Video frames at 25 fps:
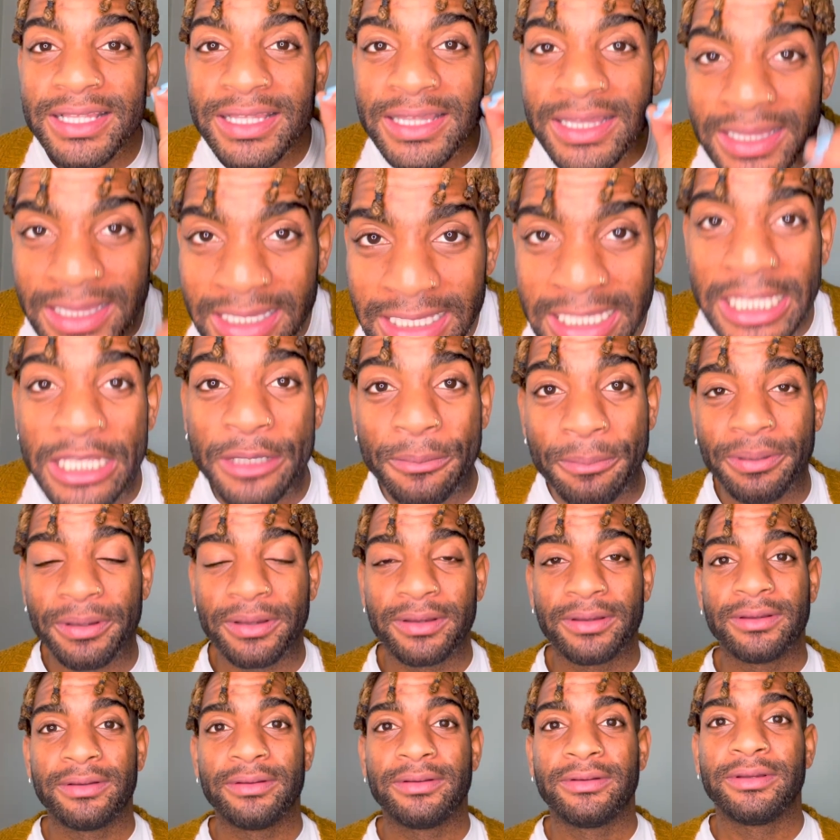Leap
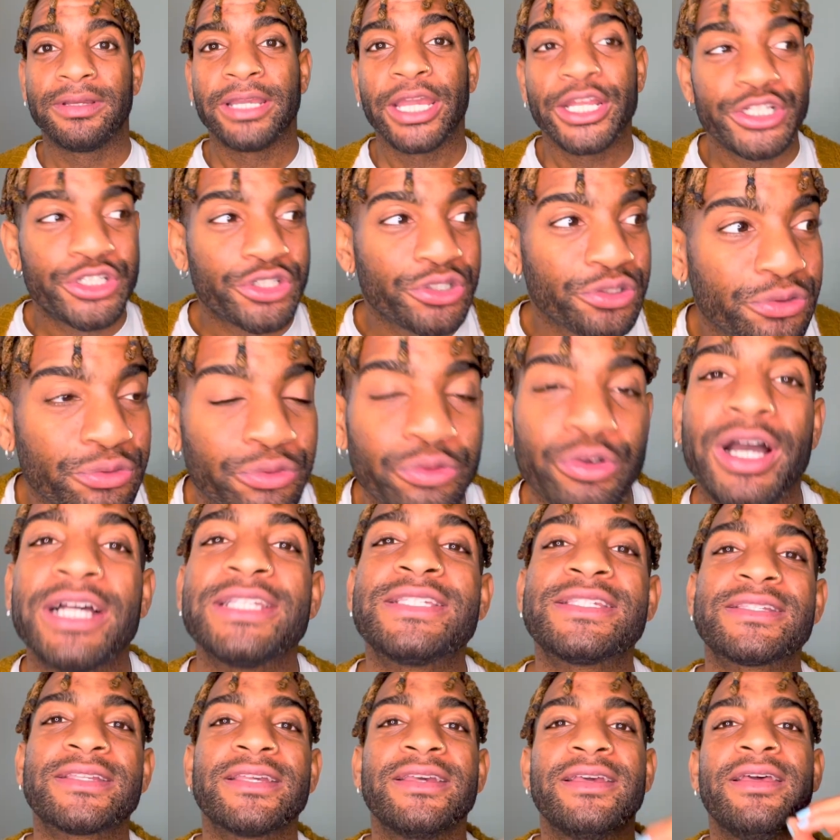and
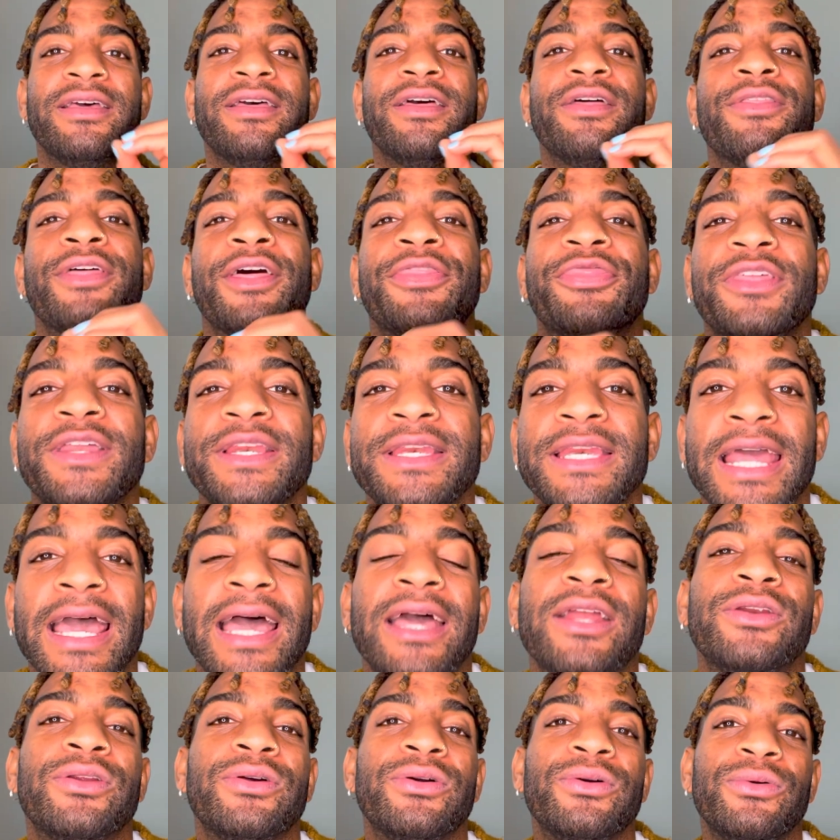trust that the
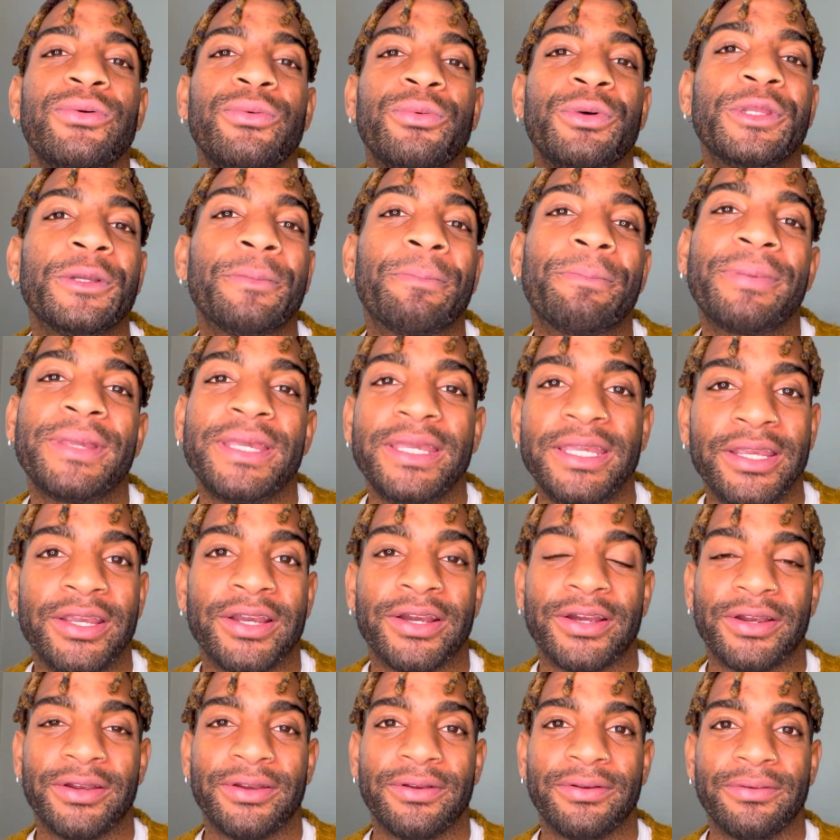net will
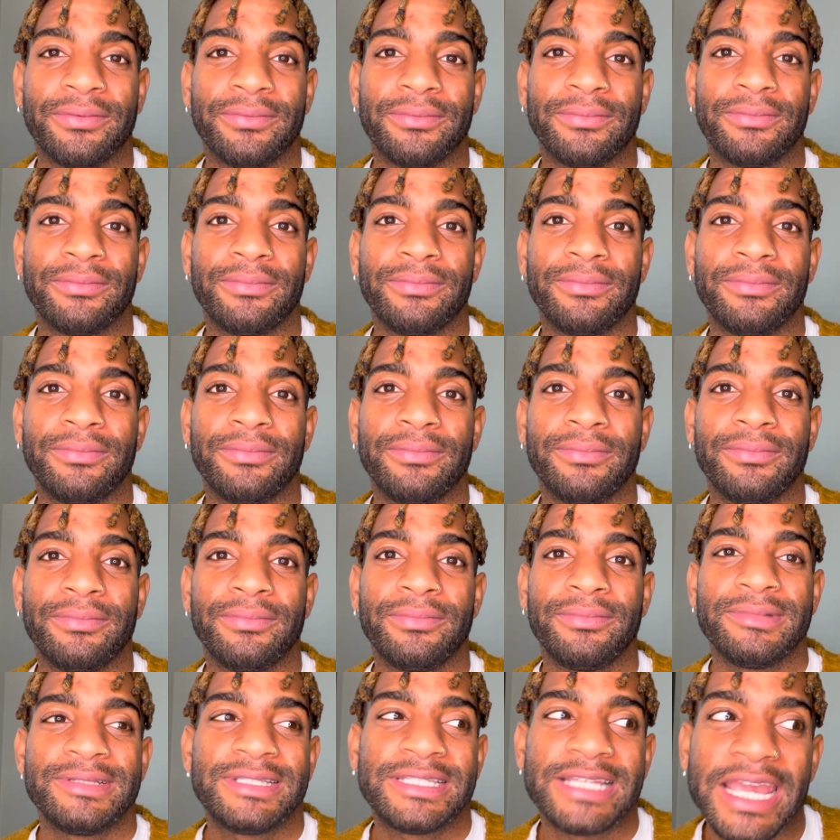appear.
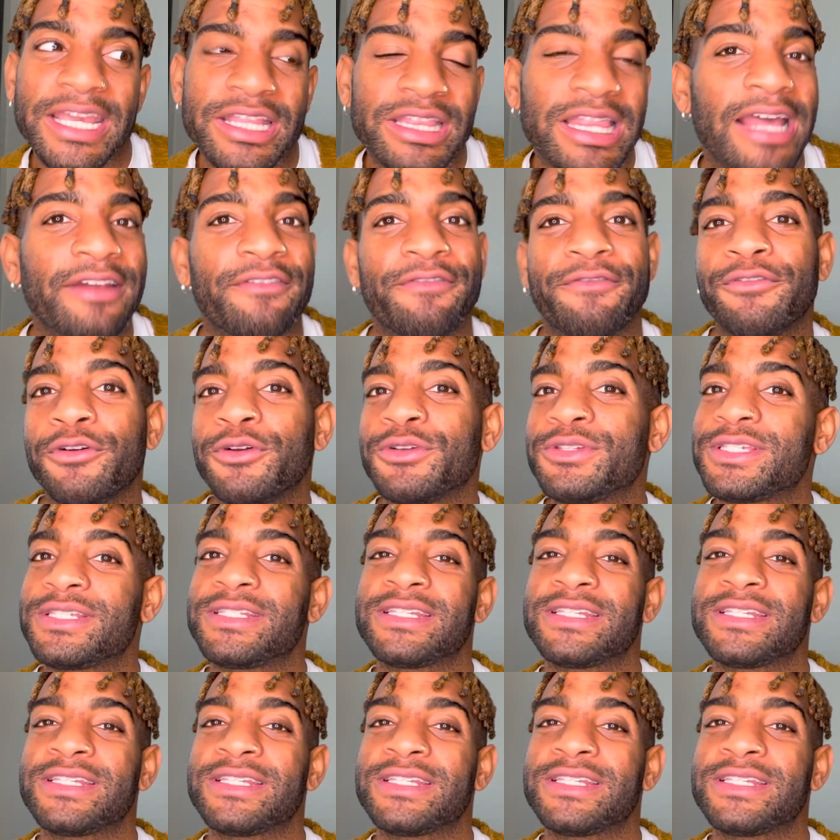Take that first